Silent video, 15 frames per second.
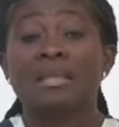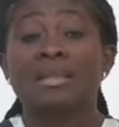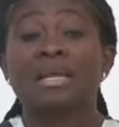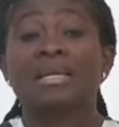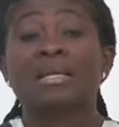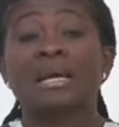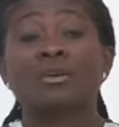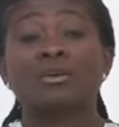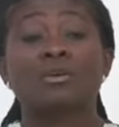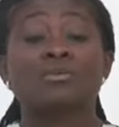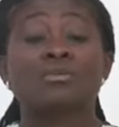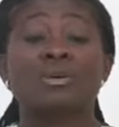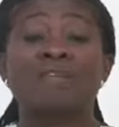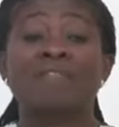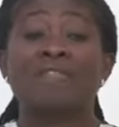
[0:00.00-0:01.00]
that can
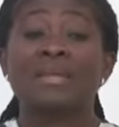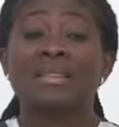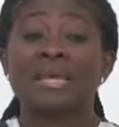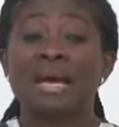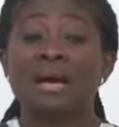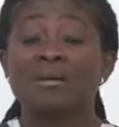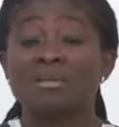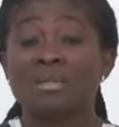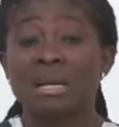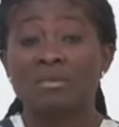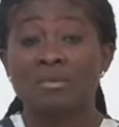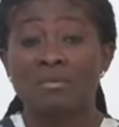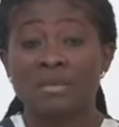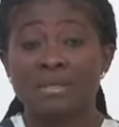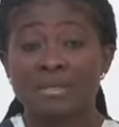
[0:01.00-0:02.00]
also affect the
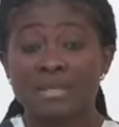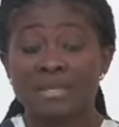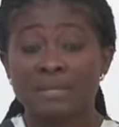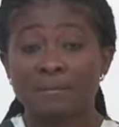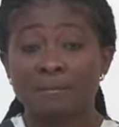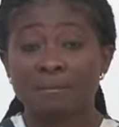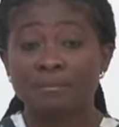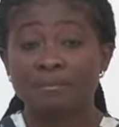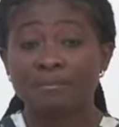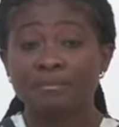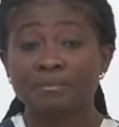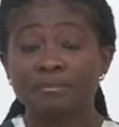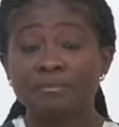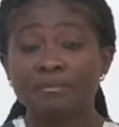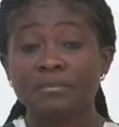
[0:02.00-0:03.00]
outcome of a study.
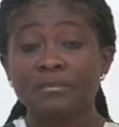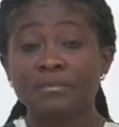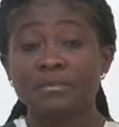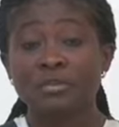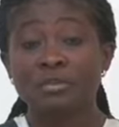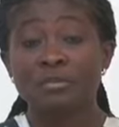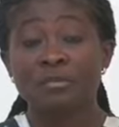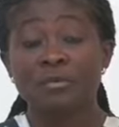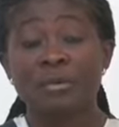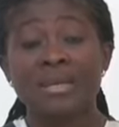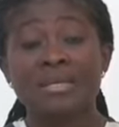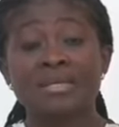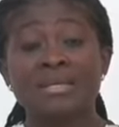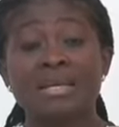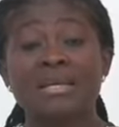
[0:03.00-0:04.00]
So for
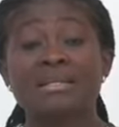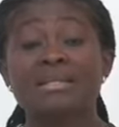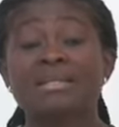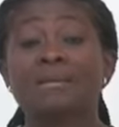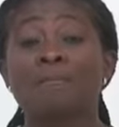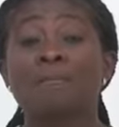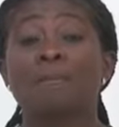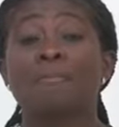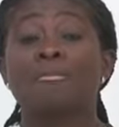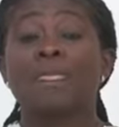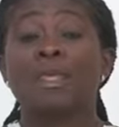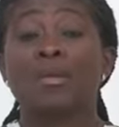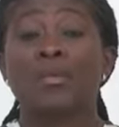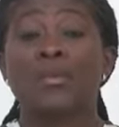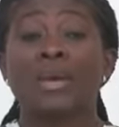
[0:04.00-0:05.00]
instance,
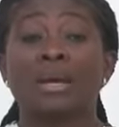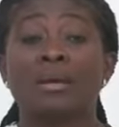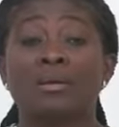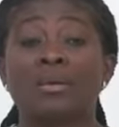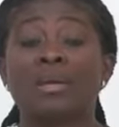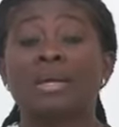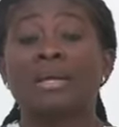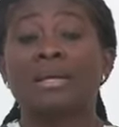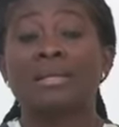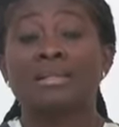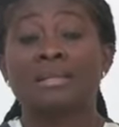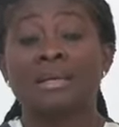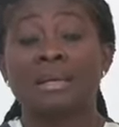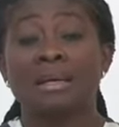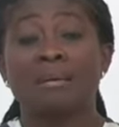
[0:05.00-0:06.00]
we are looking at
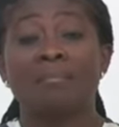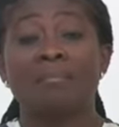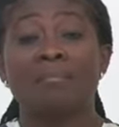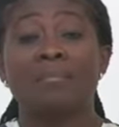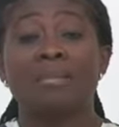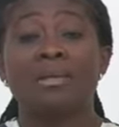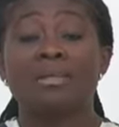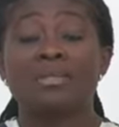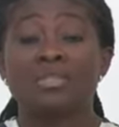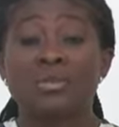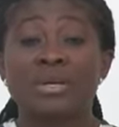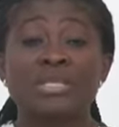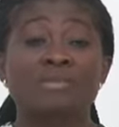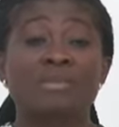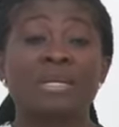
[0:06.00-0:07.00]

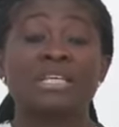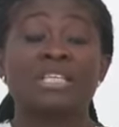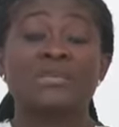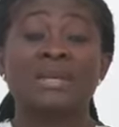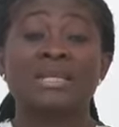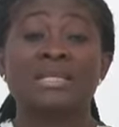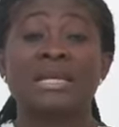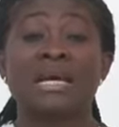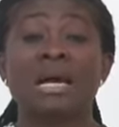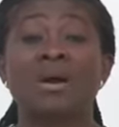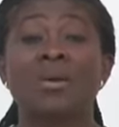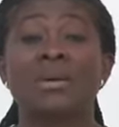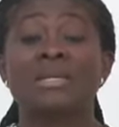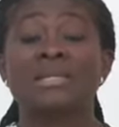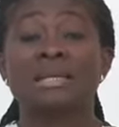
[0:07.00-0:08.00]
stress management and
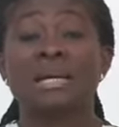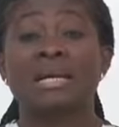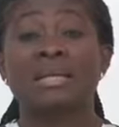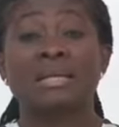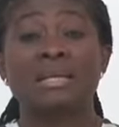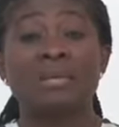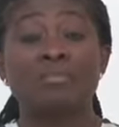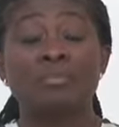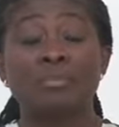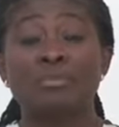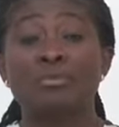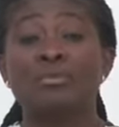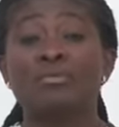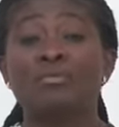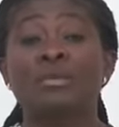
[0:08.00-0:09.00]
how it can
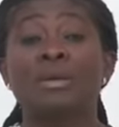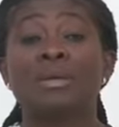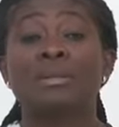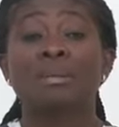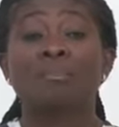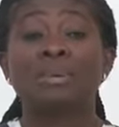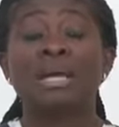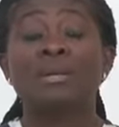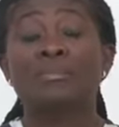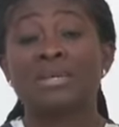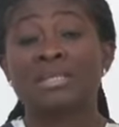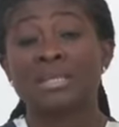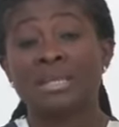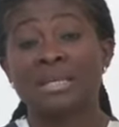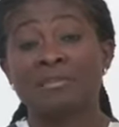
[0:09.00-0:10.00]
improve the blood
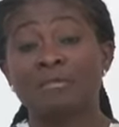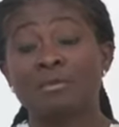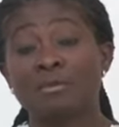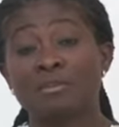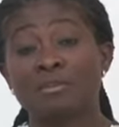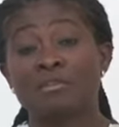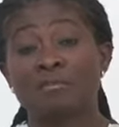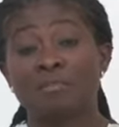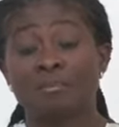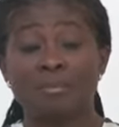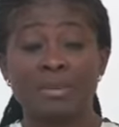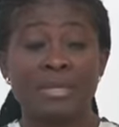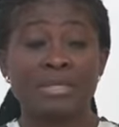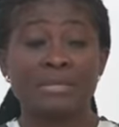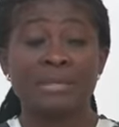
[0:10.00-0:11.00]
pressure levels of
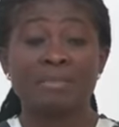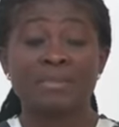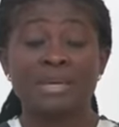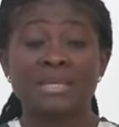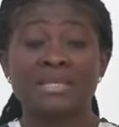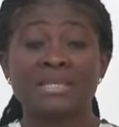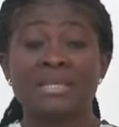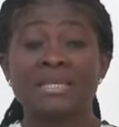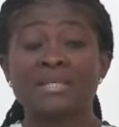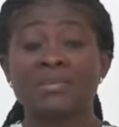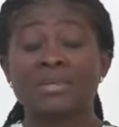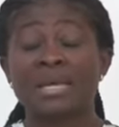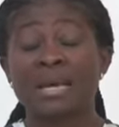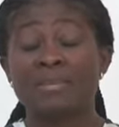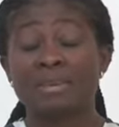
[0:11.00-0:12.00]
patients
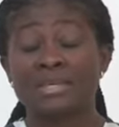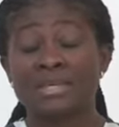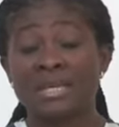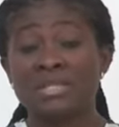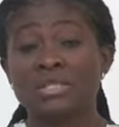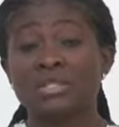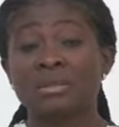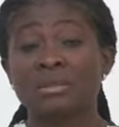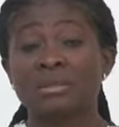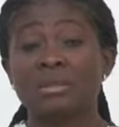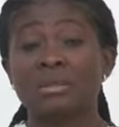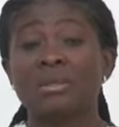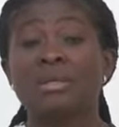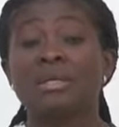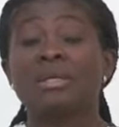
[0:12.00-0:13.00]
with hypertension.
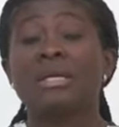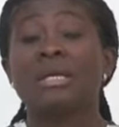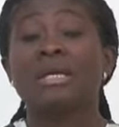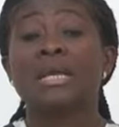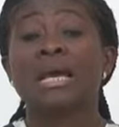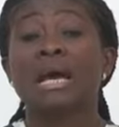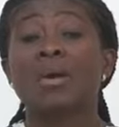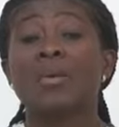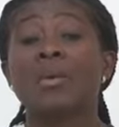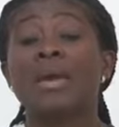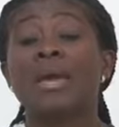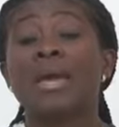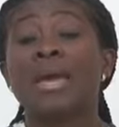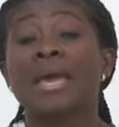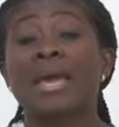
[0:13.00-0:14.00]

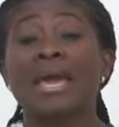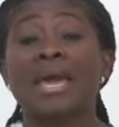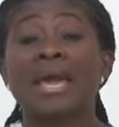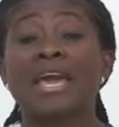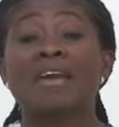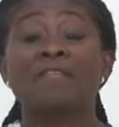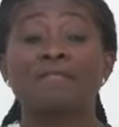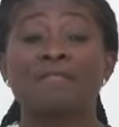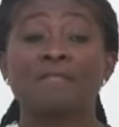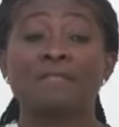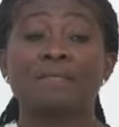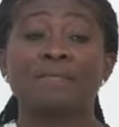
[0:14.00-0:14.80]
Now, if